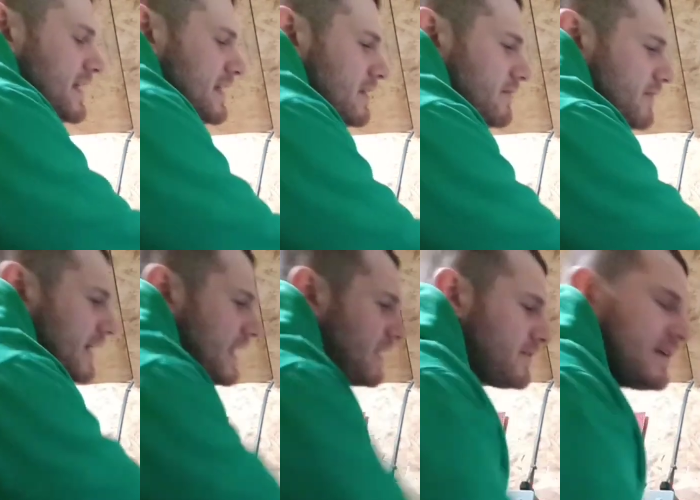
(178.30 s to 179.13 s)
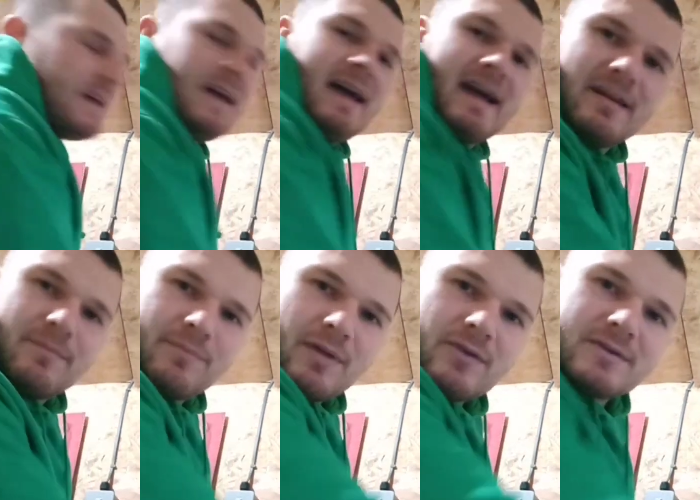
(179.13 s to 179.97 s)
the valve and
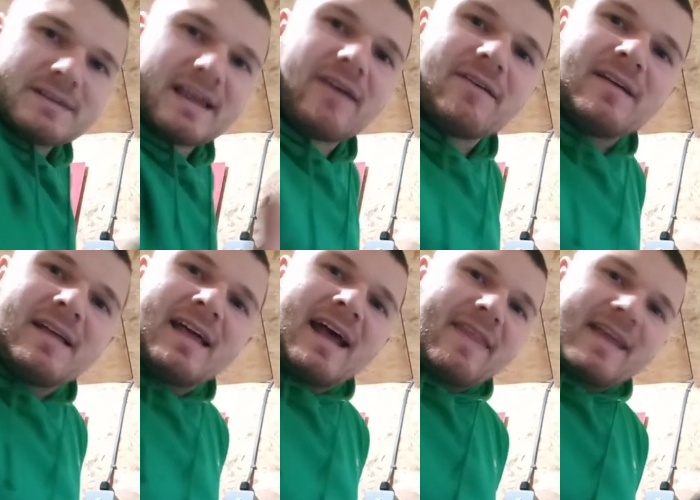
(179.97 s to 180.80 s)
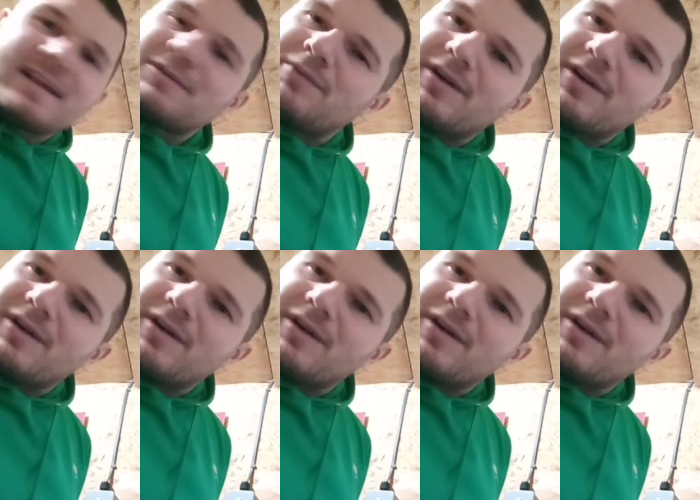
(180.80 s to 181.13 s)
it blows out, and that's what